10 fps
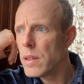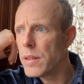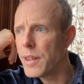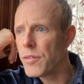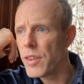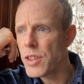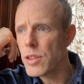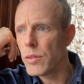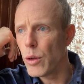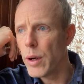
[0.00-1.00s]
the
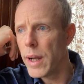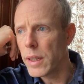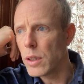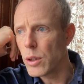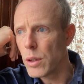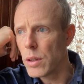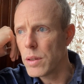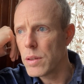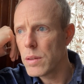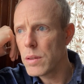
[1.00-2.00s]
invasion of Iraq
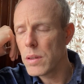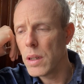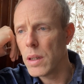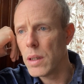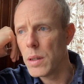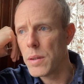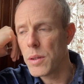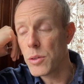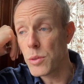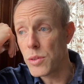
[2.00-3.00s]
occurred,
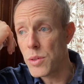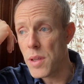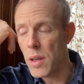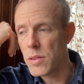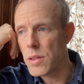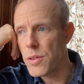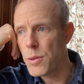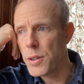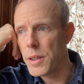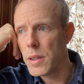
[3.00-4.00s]
this was
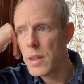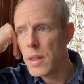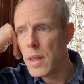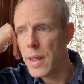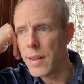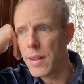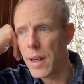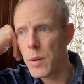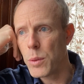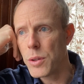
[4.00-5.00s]
2003, and
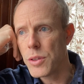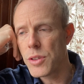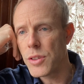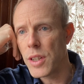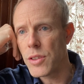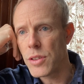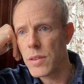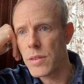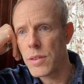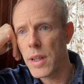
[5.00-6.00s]
I was
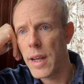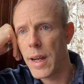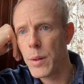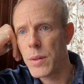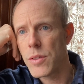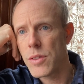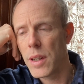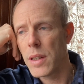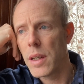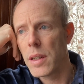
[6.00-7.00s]
stationed out in
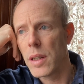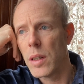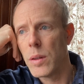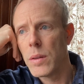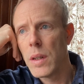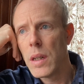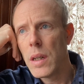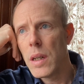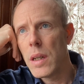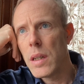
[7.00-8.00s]
San Diego.
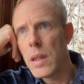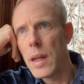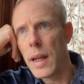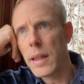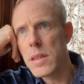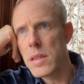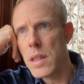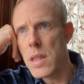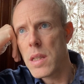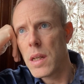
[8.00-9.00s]
And I can
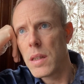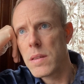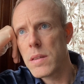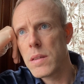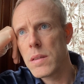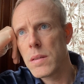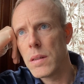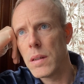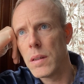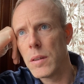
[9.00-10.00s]
say that
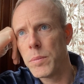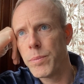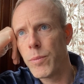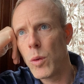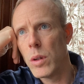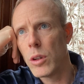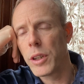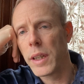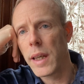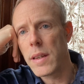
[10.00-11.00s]

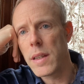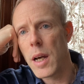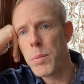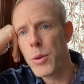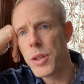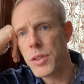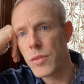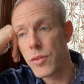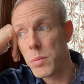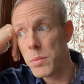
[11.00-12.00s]
looking at the operation
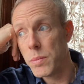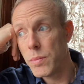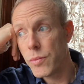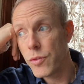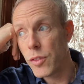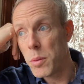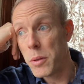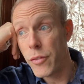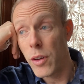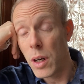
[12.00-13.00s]
from
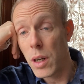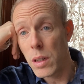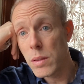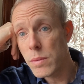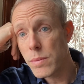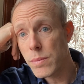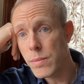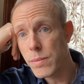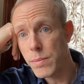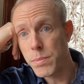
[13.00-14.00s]
afar,
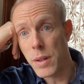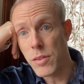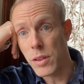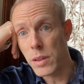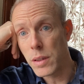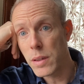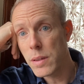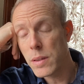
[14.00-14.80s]
basically,